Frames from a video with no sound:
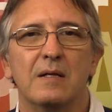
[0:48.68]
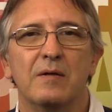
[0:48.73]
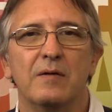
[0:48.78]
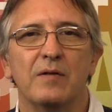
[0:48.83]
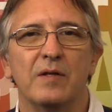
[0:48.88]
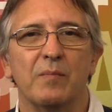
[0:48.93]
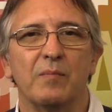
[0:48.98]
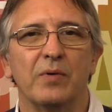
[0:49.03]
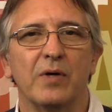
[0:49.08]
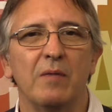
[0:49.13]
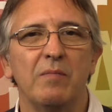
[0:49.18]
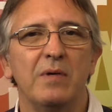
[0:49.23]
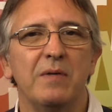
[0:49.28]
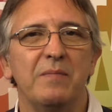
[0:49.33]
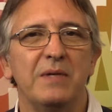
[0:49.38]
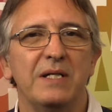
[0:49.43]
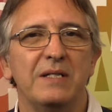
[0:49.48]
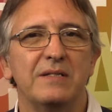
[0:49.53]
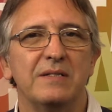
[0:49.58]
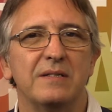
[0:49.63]
The
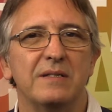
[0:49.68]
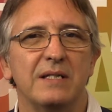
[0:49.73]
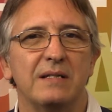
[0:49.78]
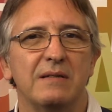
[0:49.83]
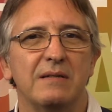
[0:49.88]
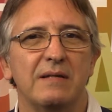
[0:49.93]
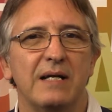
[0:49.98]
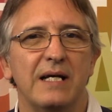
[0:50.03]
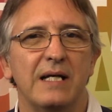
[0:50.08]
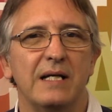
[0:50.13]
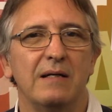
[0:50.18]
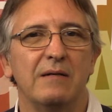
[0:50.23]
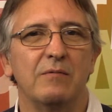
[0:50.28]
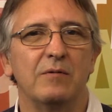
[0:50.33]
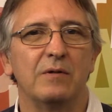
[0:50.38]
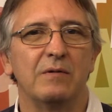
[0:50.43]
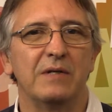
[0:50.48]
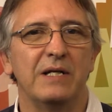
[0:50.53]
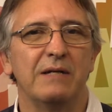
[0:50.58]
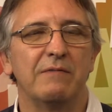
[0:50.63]
problem is that they
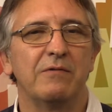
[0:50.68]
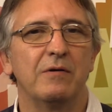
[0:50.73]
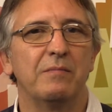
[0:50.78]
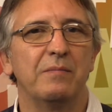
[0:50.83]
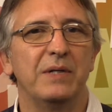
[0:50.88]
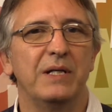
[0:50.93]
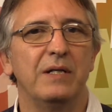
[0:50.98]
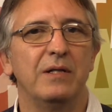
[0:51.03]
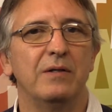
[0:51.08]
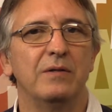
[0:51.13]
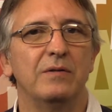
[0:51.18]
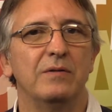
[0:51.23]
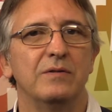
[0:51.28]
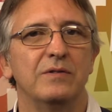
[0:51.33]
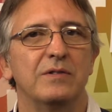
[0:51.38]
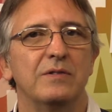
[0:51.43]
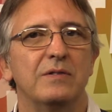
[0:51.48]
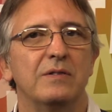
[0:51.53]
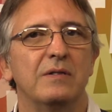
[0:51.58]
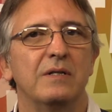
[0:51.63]
will therefore be
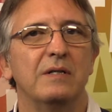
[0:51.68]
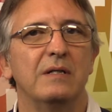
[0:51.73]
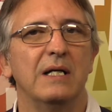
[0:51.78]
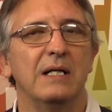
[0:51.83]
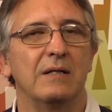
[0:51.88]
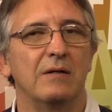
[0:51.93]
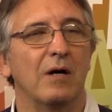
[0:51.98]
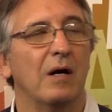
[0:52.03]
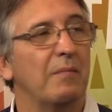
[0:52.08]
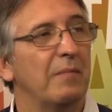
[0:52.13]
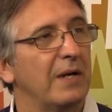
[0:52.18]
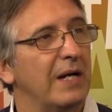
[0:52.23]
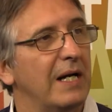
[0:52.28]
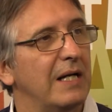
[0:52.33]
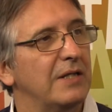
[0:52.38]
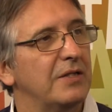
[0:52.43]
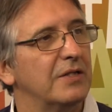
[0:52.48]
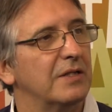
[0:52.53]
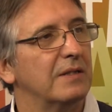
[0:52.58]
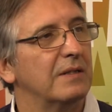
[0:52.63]
used in
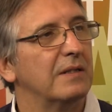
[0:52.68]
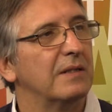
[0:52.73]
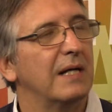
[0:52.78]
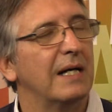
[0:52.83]
combination,